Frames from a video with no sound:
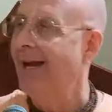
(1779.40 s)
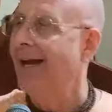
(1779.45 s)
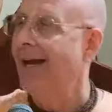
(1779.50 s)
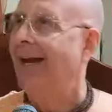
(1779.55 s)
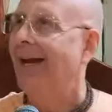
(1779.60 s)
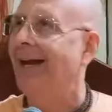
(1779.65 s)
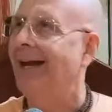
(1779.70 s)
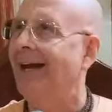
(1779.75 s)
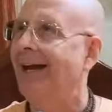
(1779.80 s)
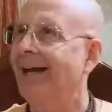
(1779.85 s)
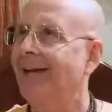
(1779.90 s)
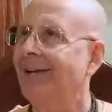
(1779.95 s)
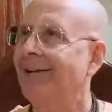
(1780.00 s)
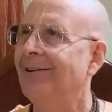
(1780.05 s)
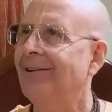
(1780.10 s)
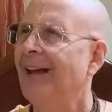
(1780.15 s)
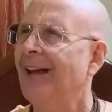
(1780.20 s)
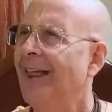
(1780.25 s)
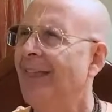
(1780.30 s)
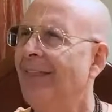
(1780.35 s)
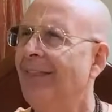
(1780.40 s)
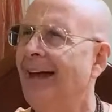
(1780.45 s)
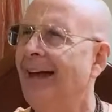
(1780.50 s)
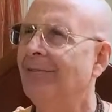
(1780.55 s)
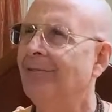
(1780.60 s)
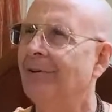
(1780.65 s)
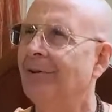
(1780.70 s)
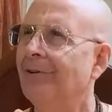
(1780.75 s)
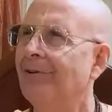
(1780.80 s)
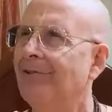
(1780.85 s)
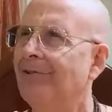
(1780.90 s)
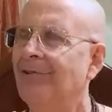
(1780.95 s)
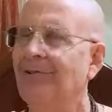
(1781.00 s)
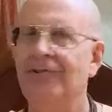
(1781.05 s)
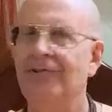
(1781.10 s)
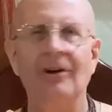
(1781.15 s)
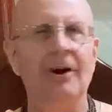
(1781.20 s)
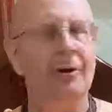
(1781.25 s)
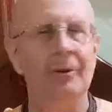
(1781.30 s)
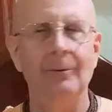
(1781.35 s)
And that verse
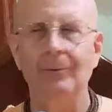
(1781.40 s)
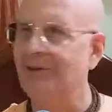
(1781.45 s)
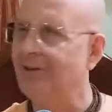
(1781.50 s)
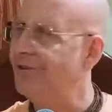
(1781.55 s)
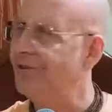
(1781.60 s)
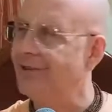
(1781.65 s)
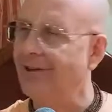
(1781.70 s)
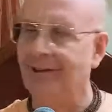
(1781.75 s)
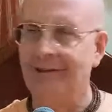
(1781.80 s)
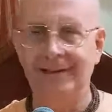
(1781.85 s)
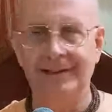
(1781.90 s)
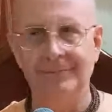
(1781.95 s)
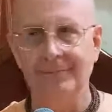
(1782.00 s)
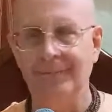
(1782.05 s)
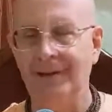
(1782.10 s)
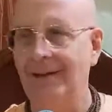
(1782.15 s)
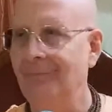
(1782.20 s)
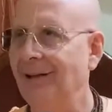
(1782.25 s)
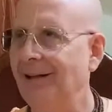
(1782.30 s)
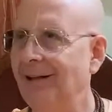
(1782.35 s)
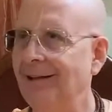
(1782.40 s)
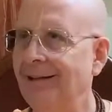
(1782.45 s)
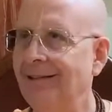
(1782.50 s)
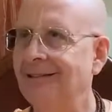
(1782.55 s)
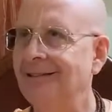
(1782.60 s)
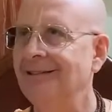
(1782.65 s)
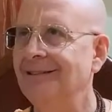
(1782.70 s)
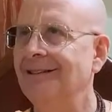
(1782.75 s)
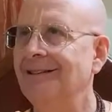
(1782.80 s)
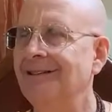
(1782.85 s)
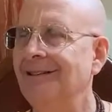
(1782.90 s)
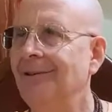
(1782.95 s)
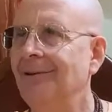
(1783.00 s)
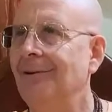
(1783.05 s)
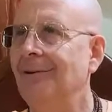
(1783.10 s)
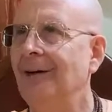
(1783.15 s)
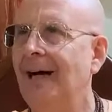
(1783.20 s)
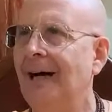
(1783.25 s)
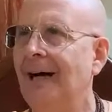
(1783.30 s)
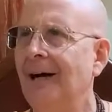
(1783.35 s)
is always stuck in my mind, you
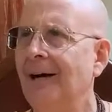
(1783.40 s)
know.